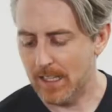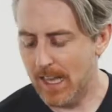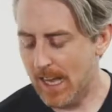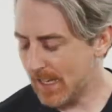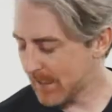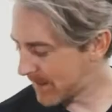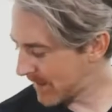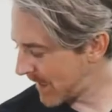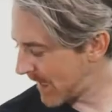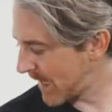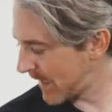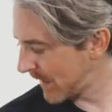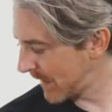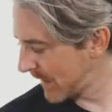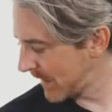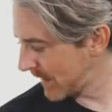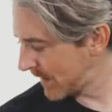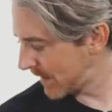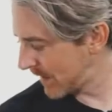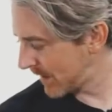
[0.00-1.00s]
Last but not
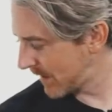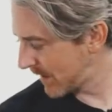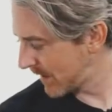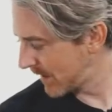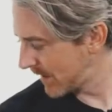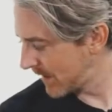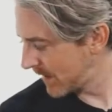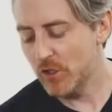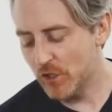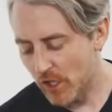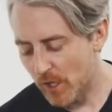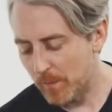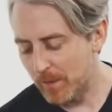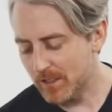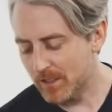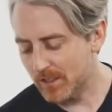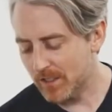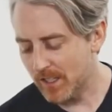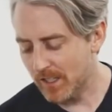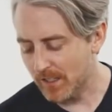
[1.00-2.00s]
least, cinnamon
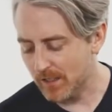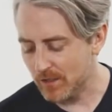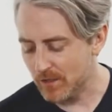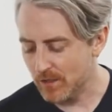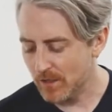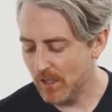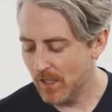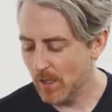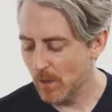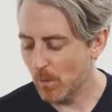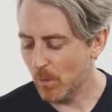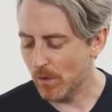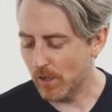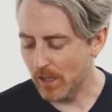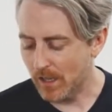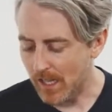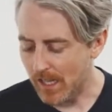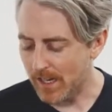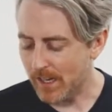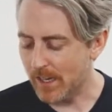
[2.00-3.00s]
sticks with a
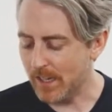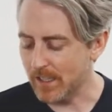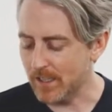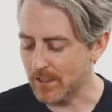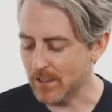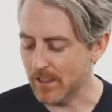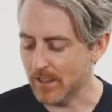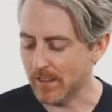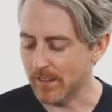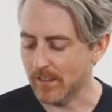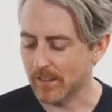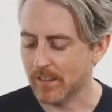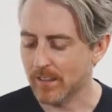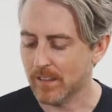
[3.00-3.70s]
lot of icing.